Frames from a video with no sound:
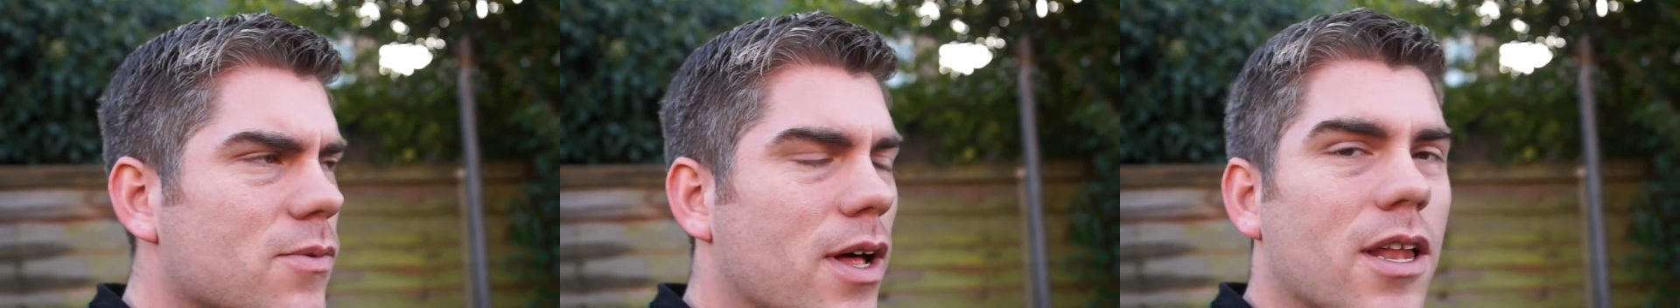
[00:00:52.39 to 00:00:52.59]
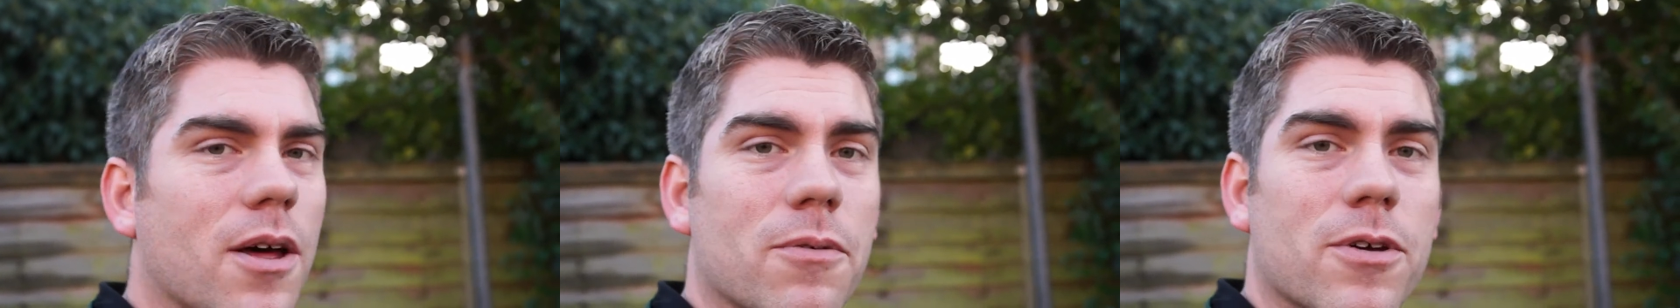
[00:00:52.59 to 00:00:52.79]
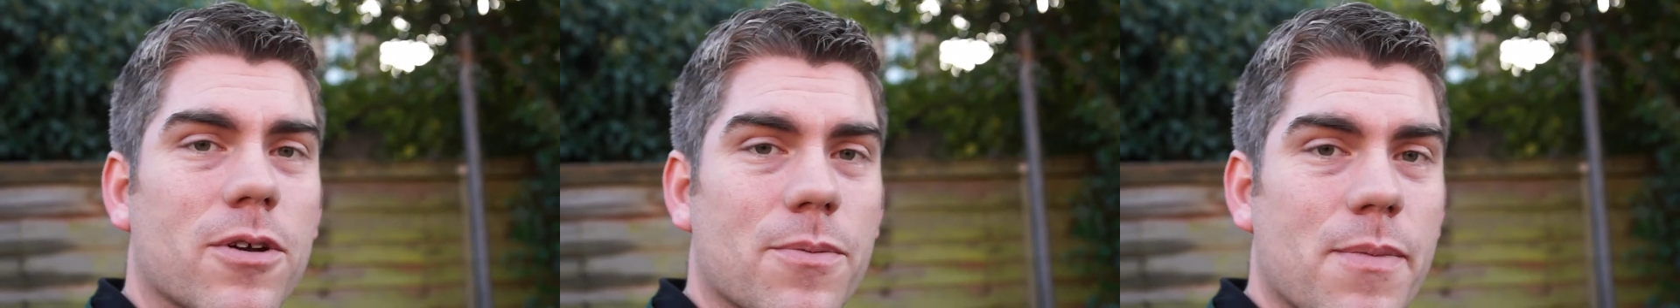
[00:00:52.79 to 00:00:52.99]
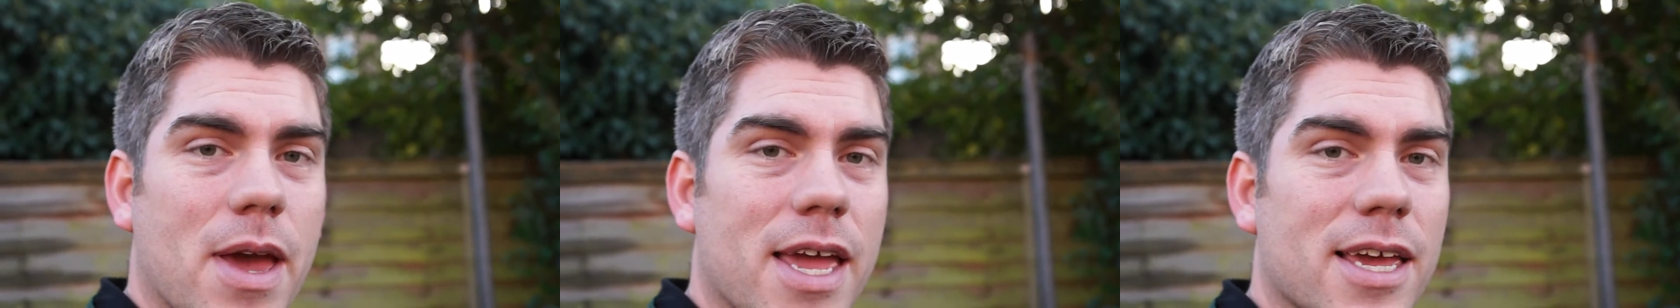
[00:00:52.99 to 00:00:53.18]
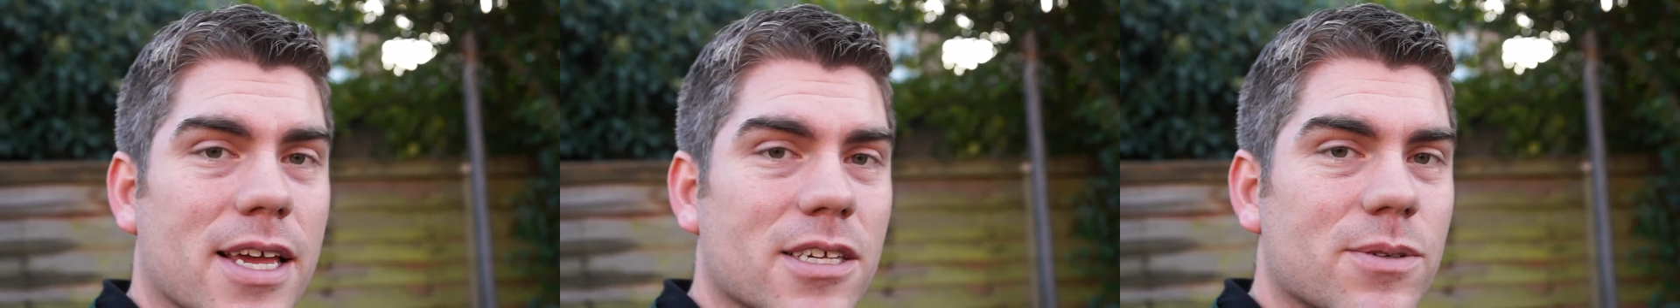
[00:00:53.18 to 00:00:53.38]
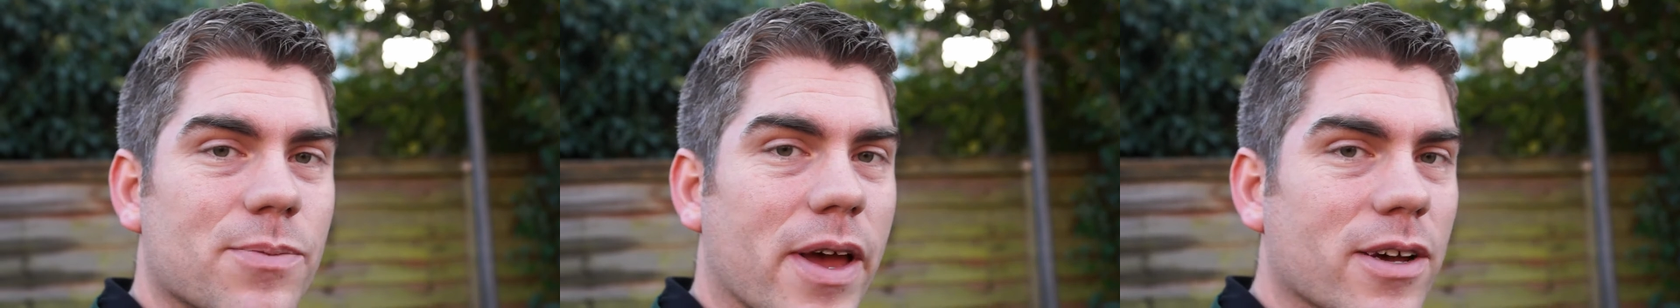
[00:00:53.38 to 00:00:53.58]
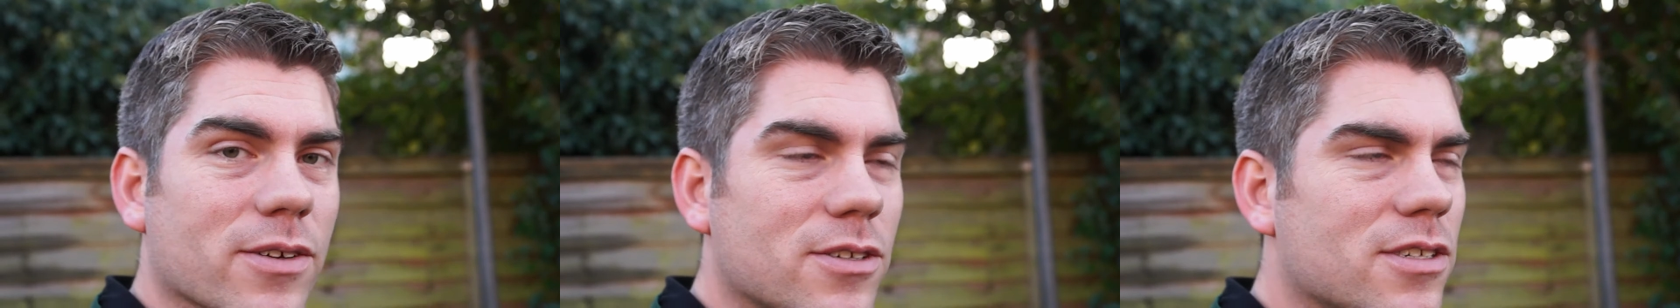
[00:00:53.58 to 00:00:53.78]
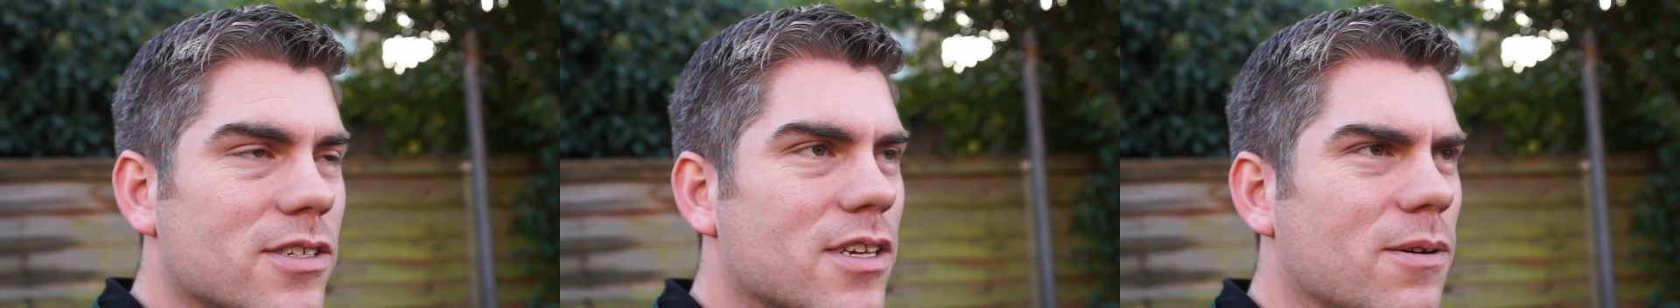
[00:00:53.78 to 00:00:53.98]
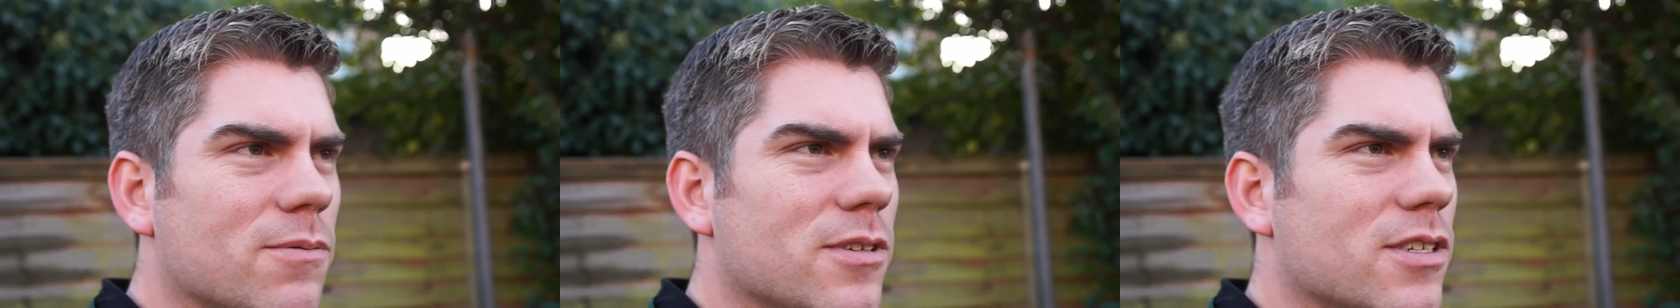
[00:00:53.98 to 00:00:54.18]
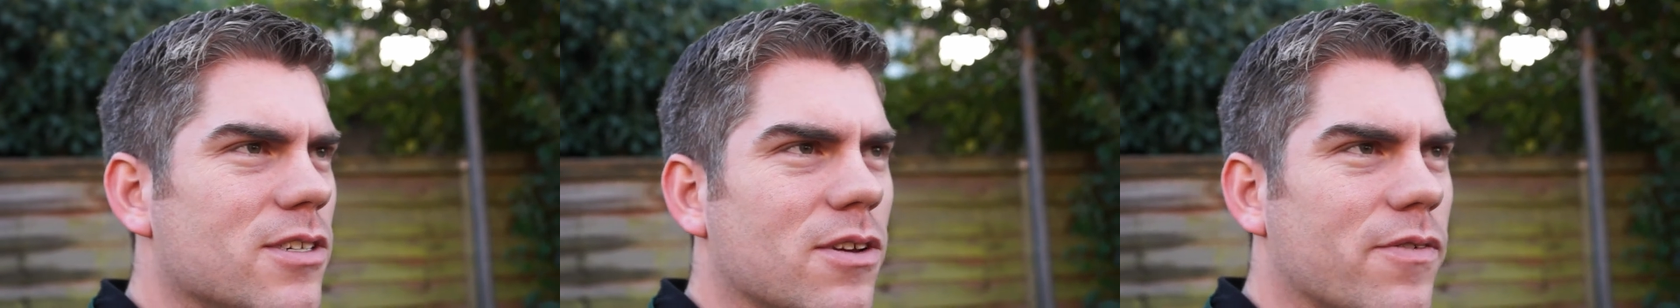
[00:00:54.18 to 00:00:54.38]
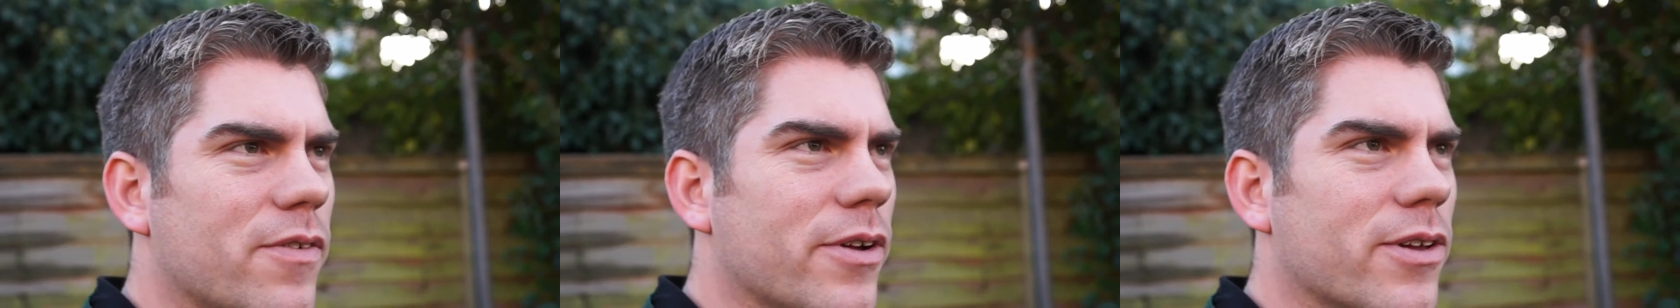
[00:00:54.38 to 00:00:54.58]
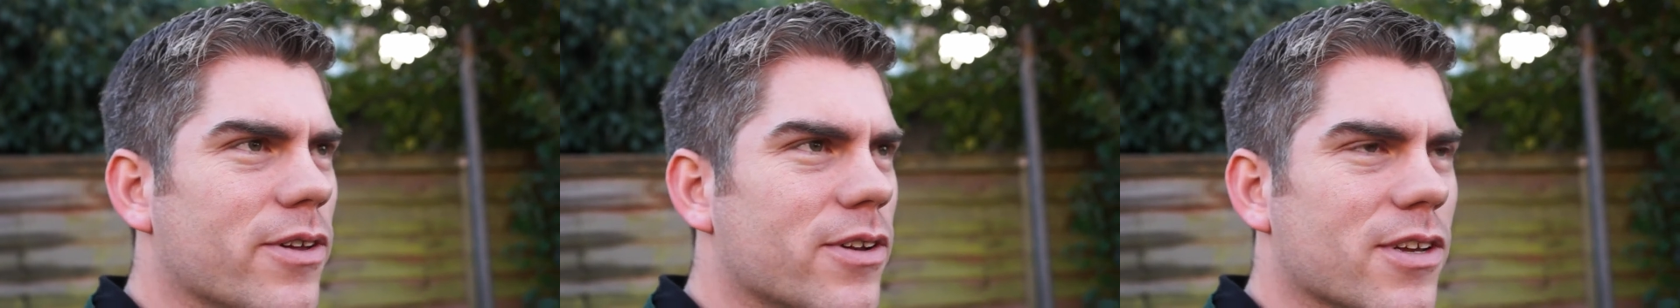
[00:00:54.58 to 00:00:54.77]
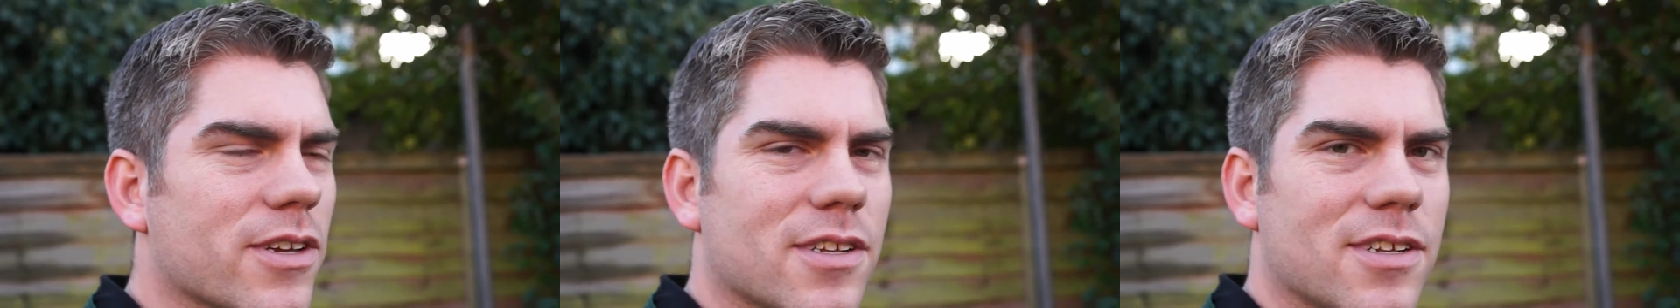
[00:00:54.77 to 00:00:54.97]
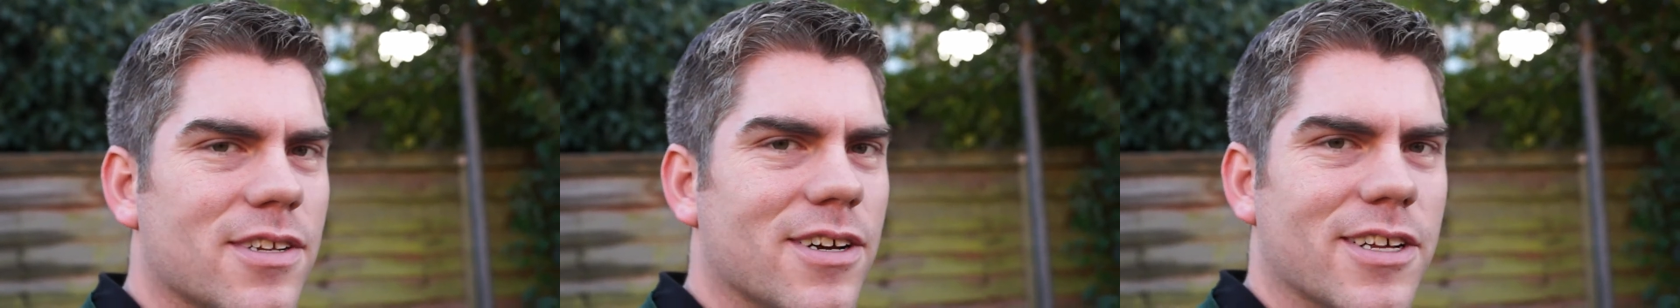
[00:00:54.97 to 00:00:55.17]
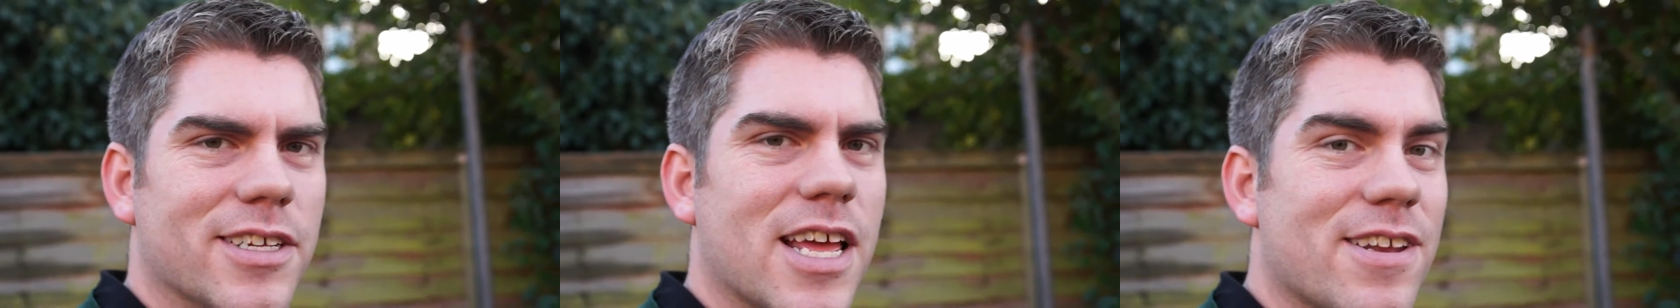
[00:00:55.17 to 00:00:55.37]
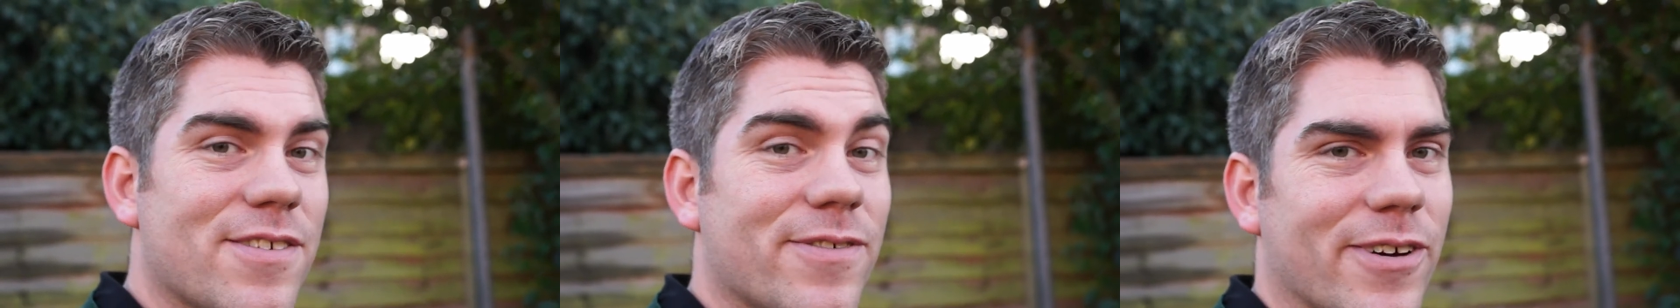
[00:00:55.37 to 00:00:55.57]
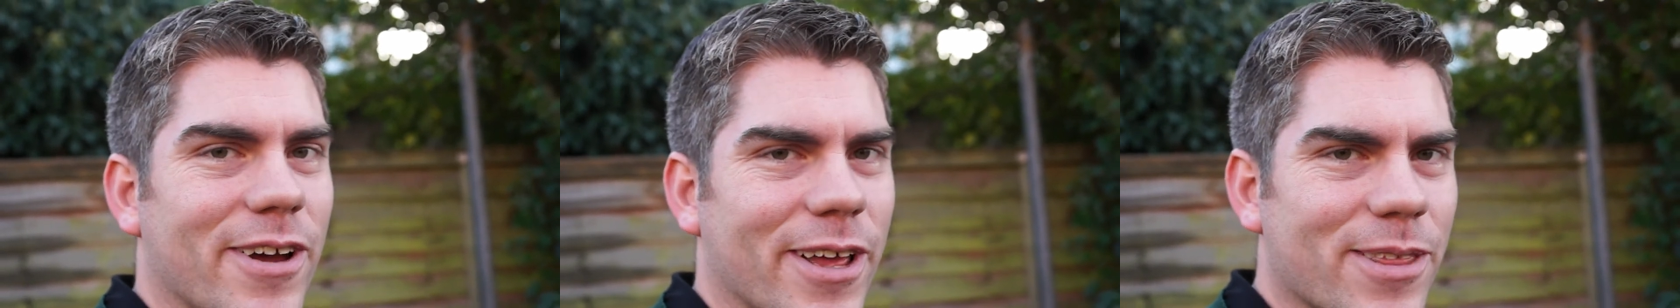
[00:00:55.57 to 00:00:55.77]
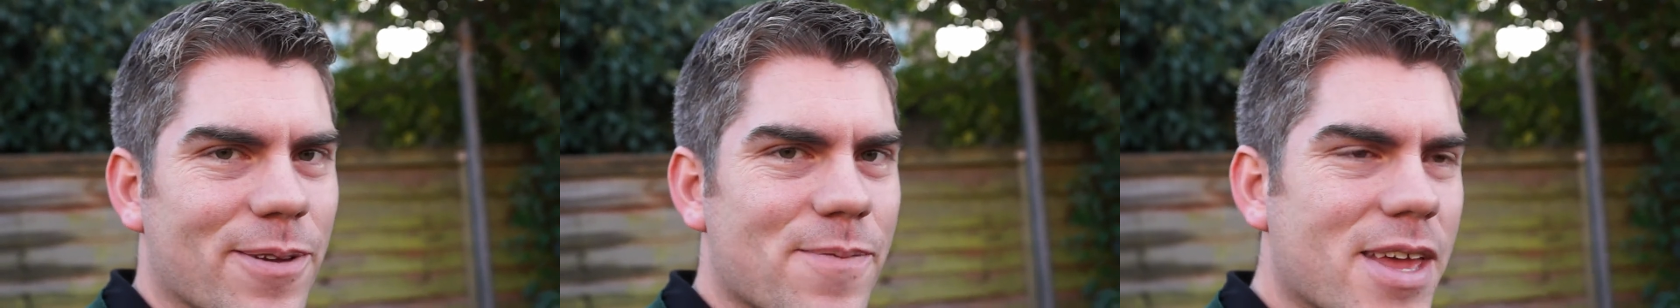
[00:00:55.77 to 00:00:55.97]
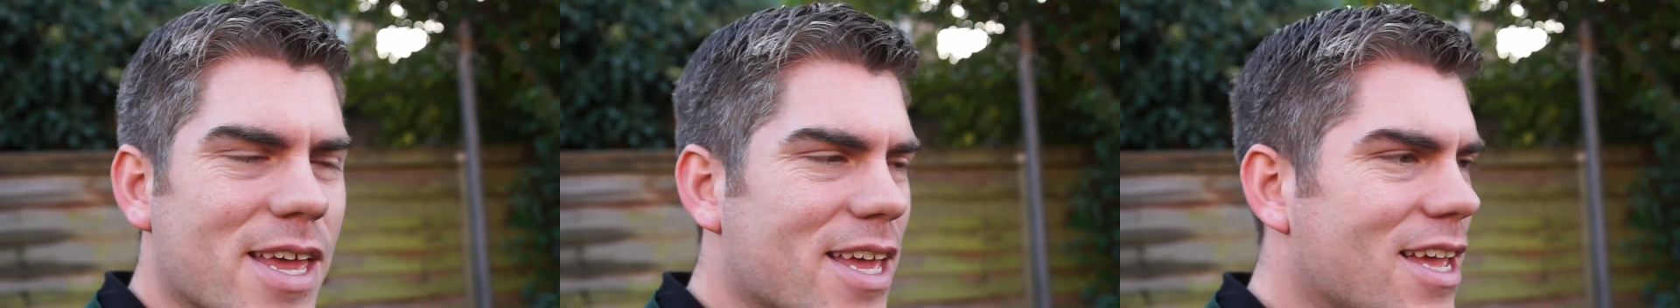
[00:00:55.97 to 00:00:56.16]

Well, I'm good at making smells, I'm just not very good at identifying them.